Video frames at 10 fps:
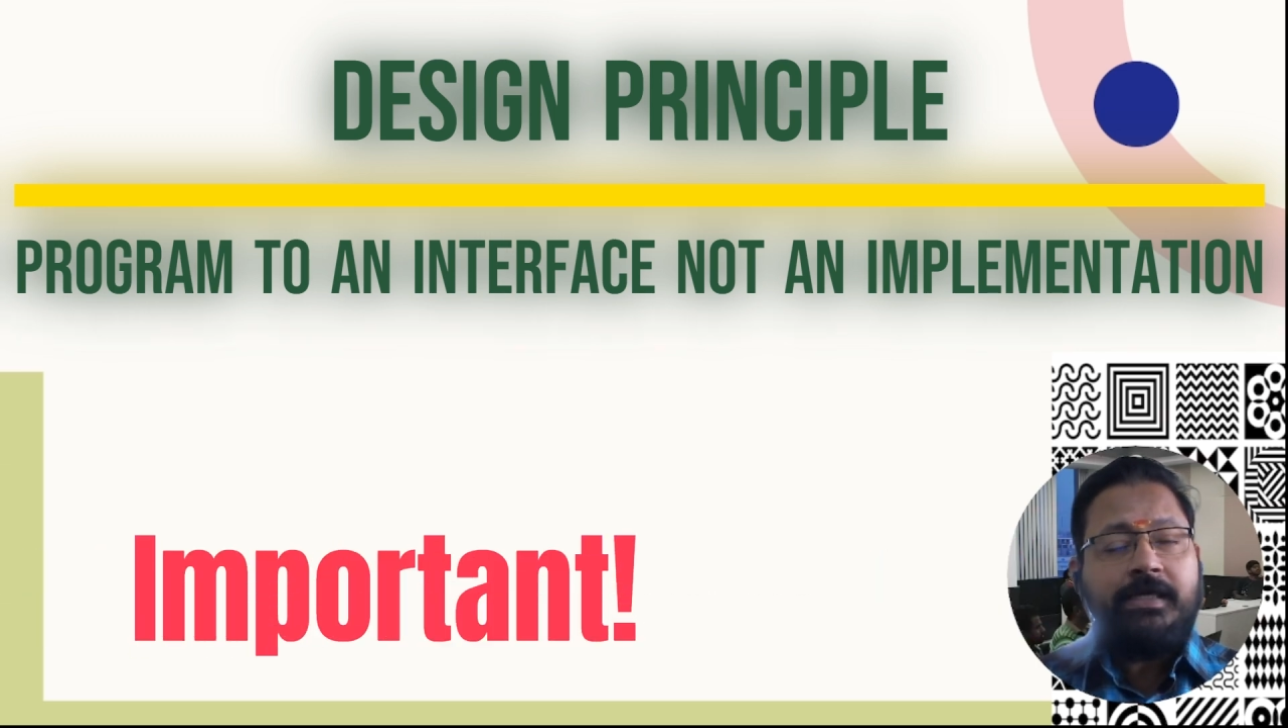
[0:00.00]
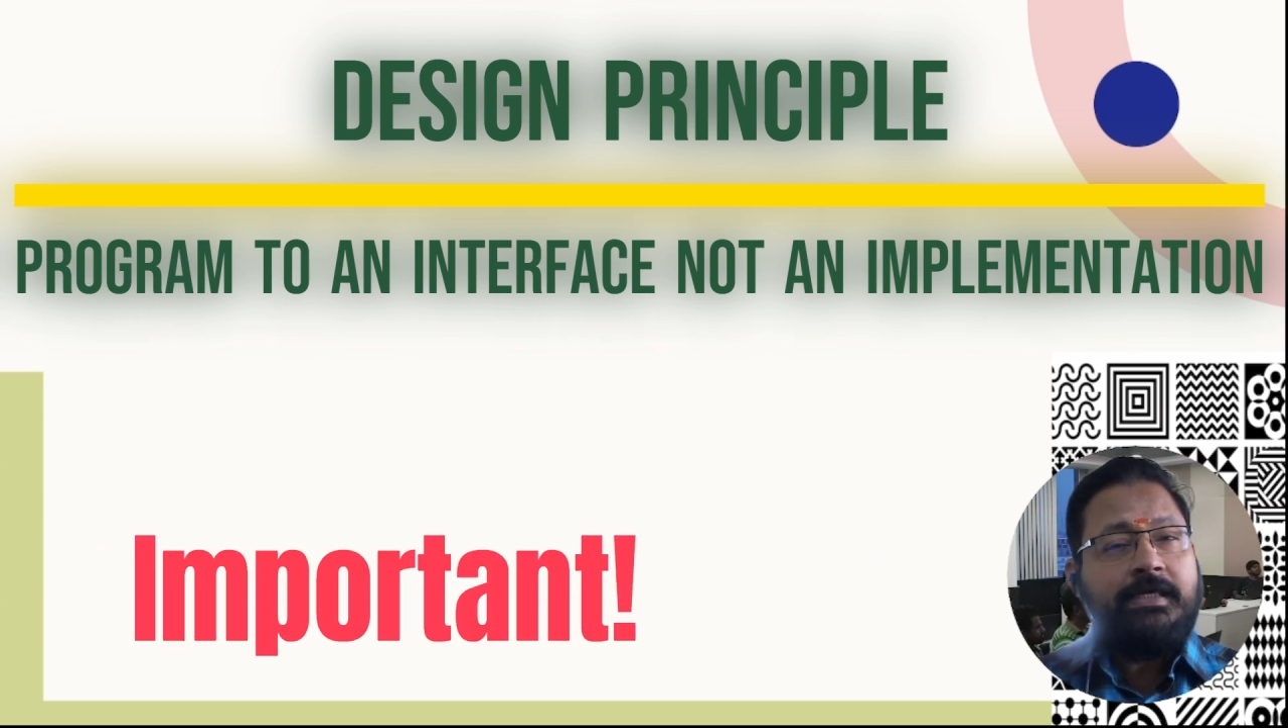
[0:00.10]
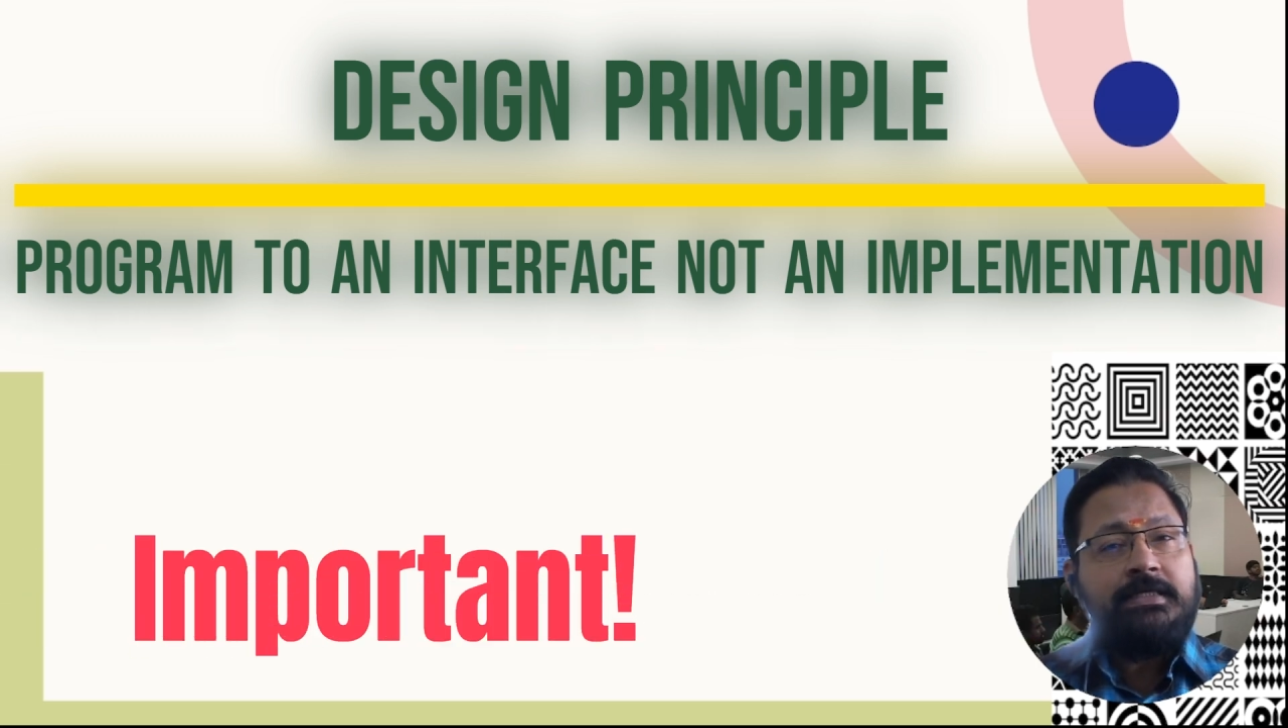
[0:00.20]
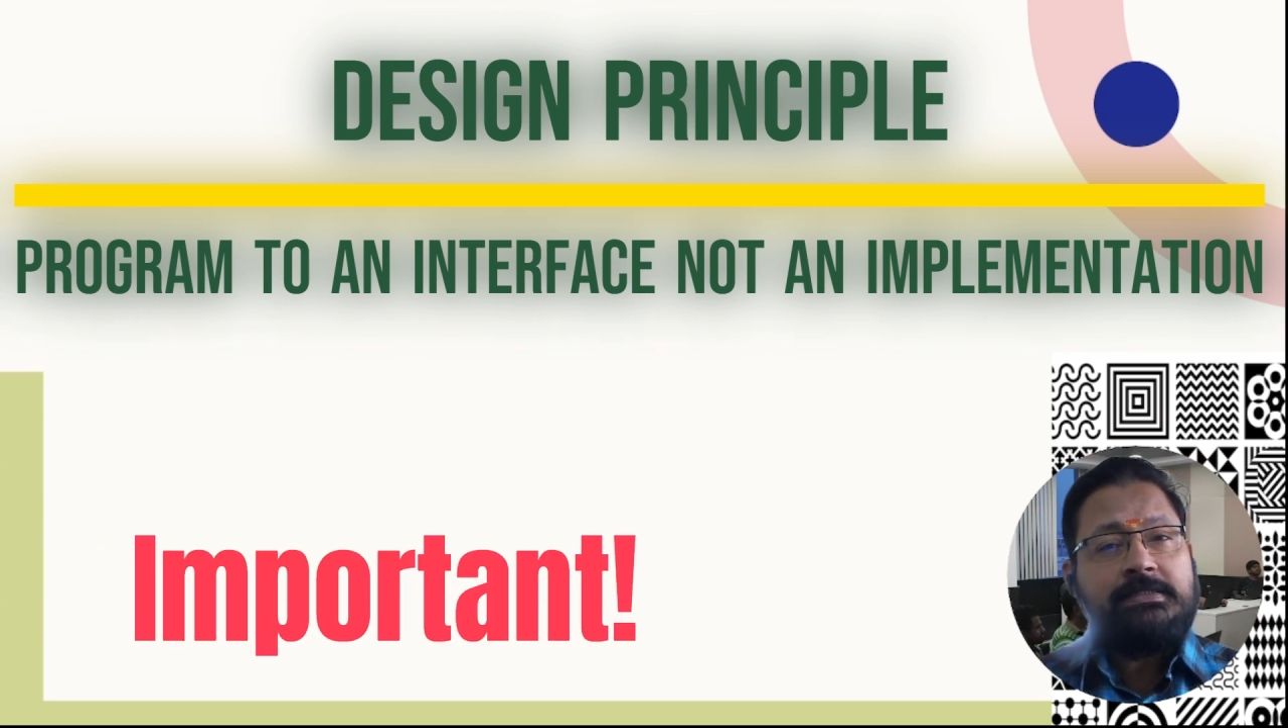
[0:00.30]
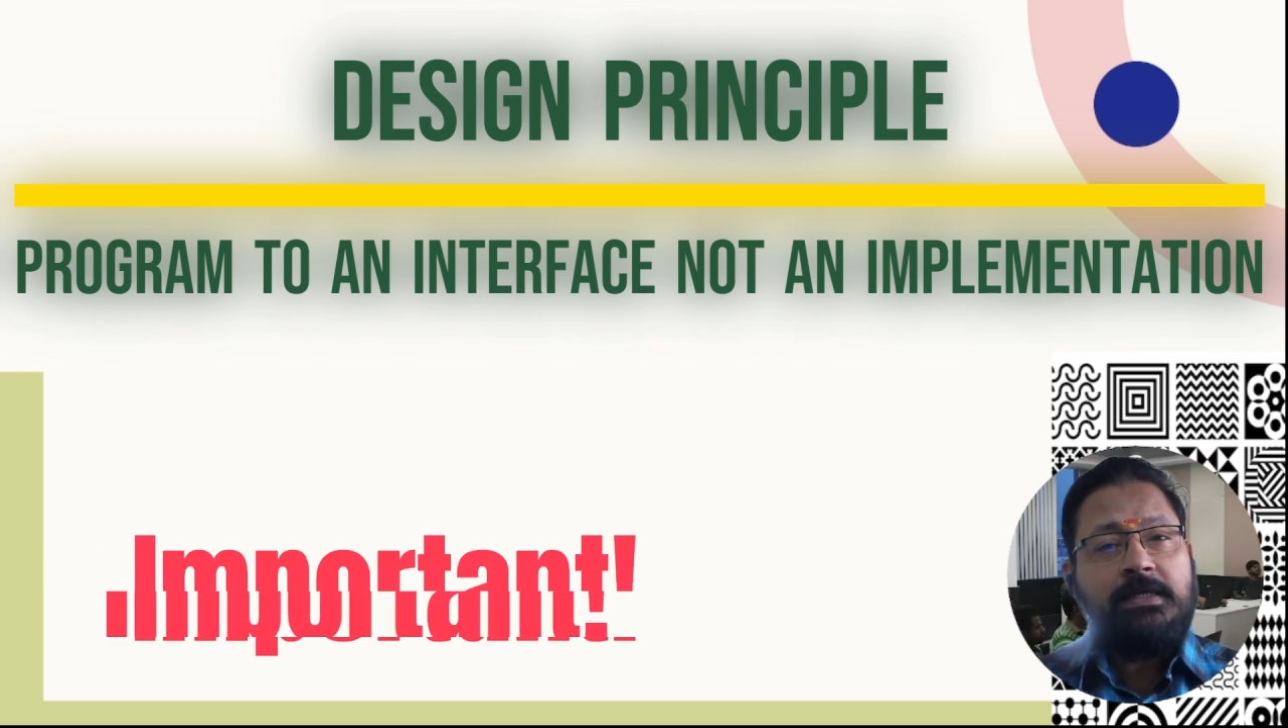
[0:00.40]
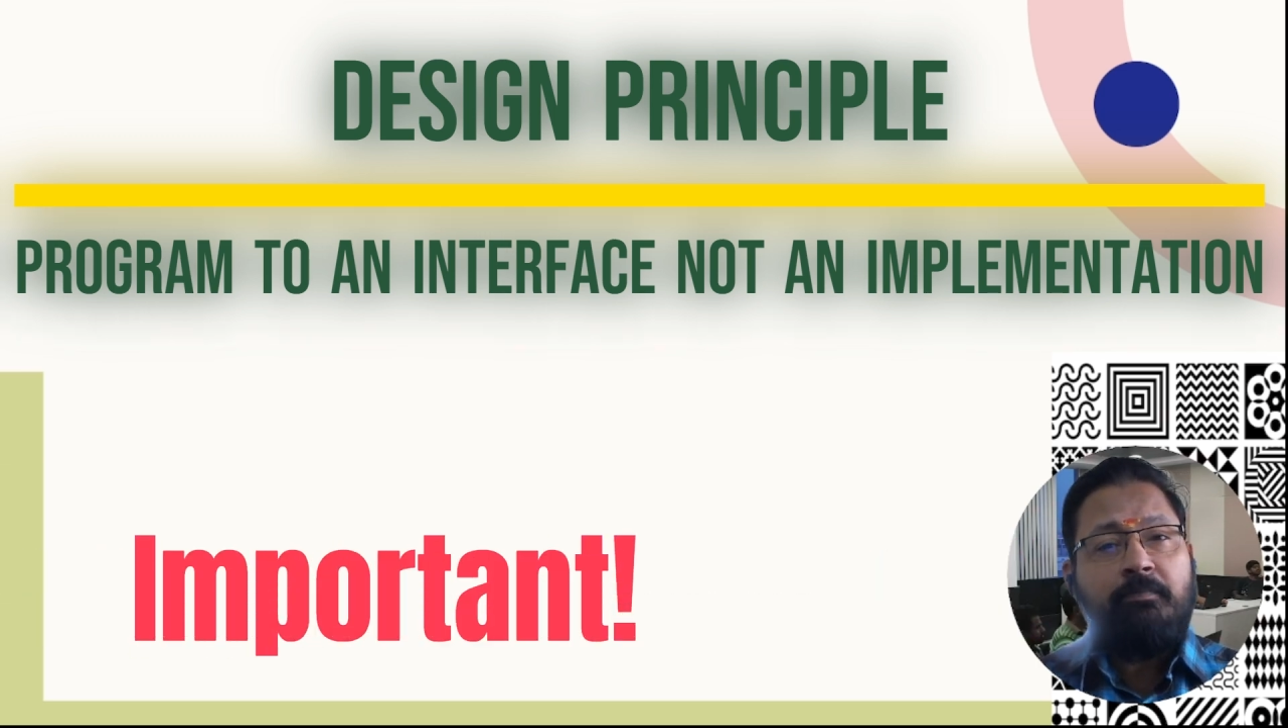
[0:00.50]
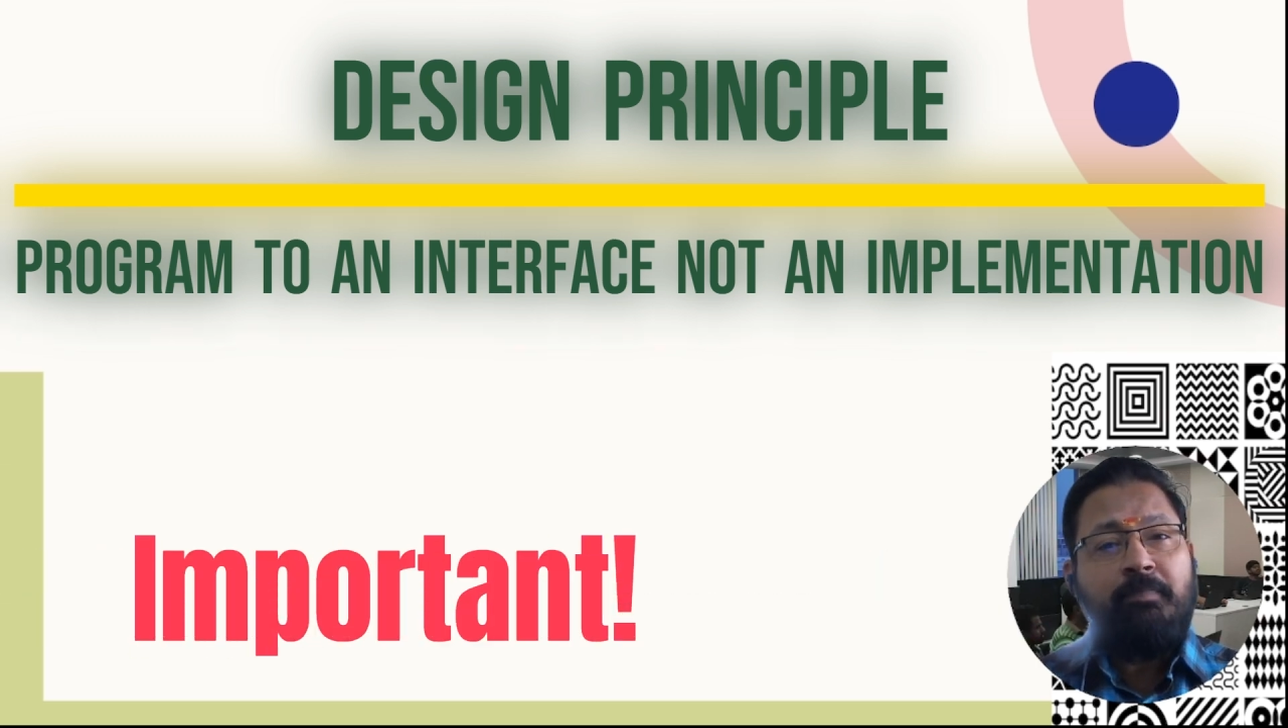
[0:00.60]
is